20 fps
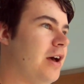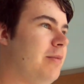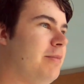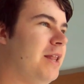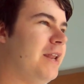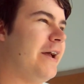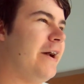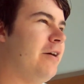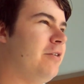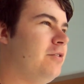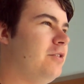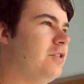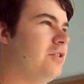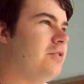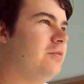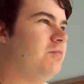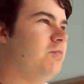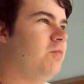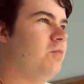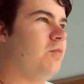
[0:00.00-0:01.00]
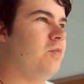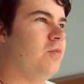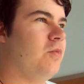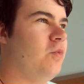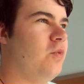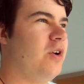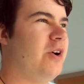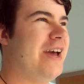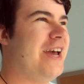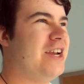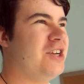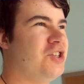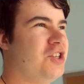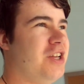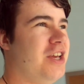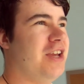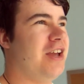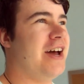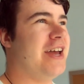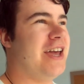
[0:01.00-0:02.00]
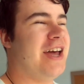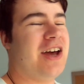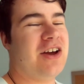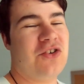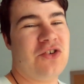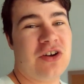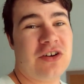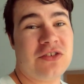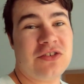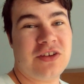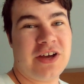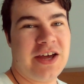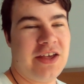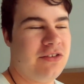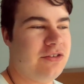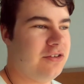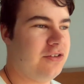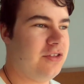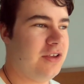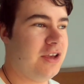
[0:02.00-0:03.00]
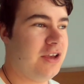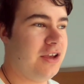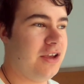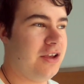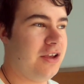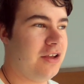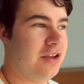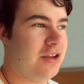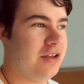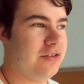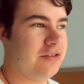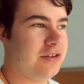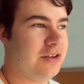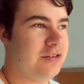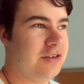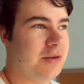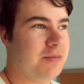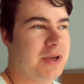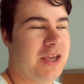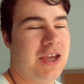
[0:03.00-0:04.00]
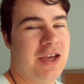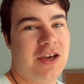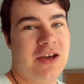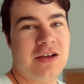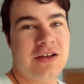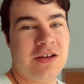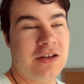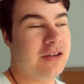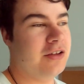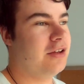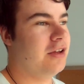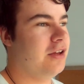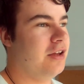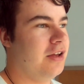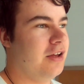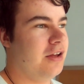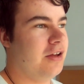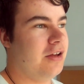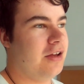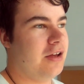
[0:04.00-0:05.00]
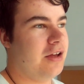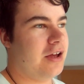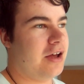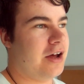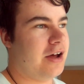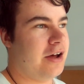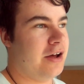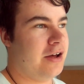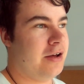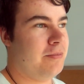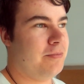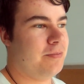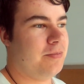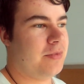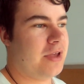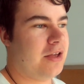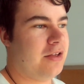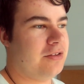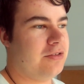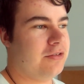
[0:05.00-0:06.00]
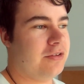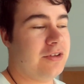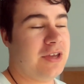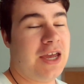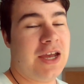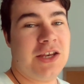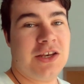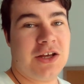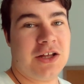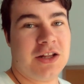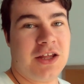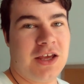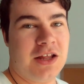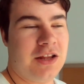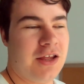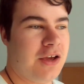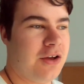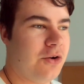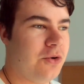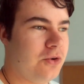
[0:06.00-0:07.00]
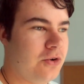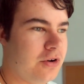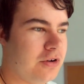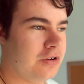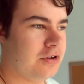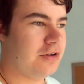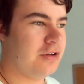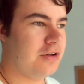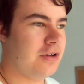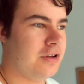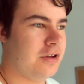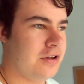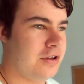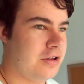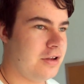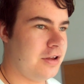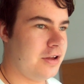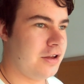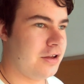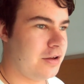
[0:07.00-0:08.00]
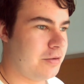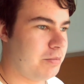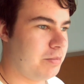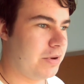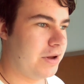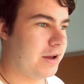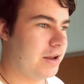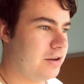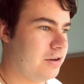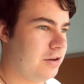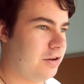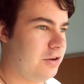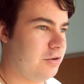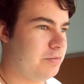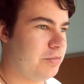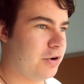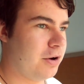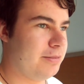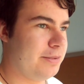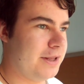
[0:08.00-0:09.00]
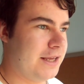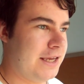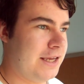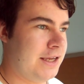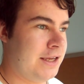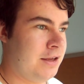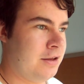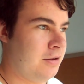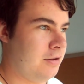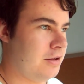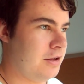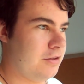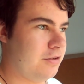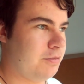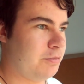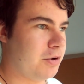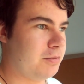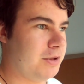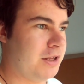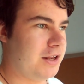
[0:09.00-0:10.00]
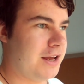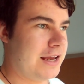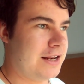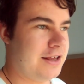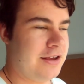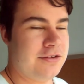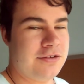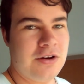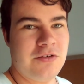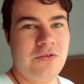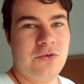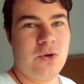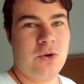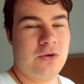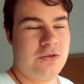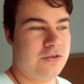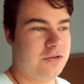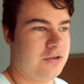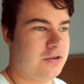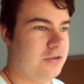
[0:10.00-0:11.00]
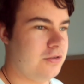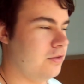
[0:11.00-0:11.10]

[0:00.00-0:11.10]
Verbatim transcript: allowed... Well, actually, I can't criticize the CCP here. It's technically illegal, but it's probably like less enforced